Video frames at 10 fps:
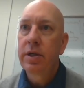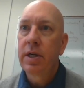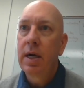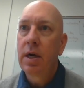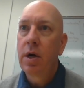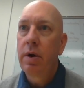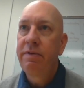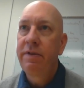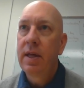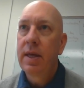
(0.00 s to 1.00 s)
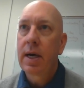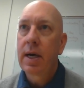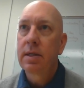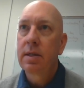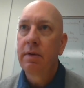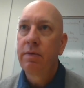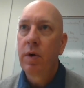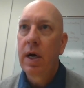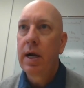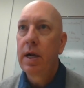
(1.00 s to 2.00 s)
there's an ongoing fee, that kind of stuff?
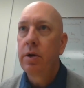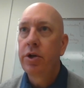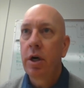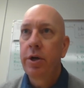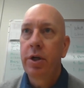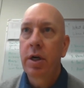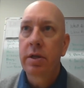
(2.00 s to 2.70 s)
How do you charge it?